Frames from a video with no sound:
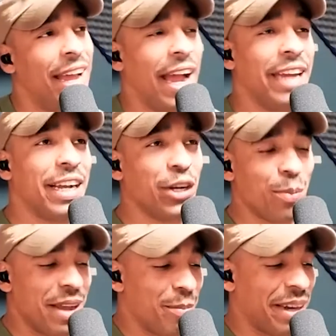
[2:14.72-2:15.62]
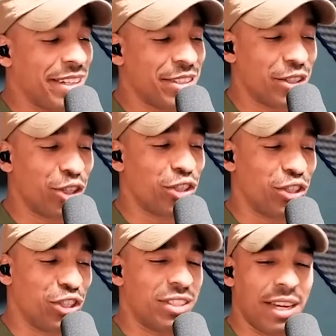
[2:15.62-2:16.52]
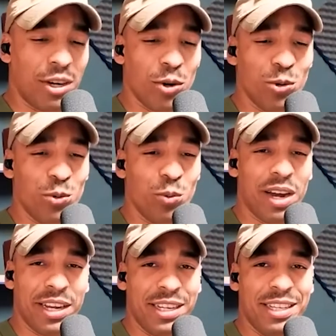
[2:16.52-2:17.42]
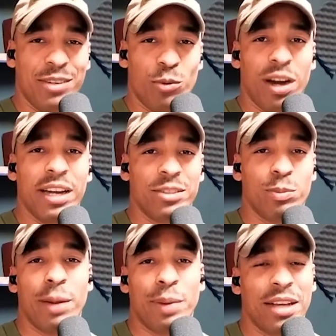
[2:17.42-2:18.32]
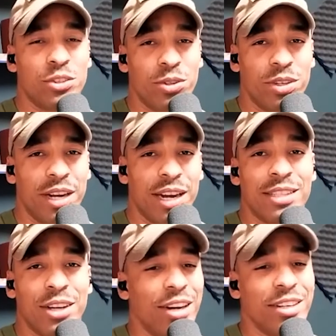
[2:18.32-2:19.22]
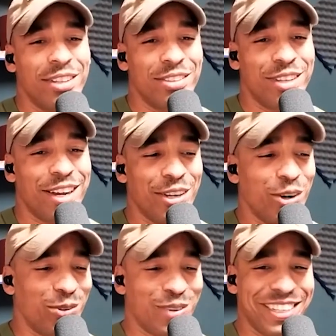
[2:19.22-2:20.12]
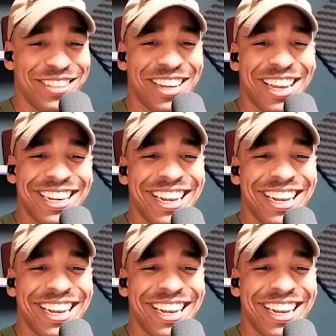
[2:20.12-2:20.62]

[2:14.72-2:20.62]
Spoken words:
and I know my listeners are just like, oh, why is my pastor not talking to this guy already? And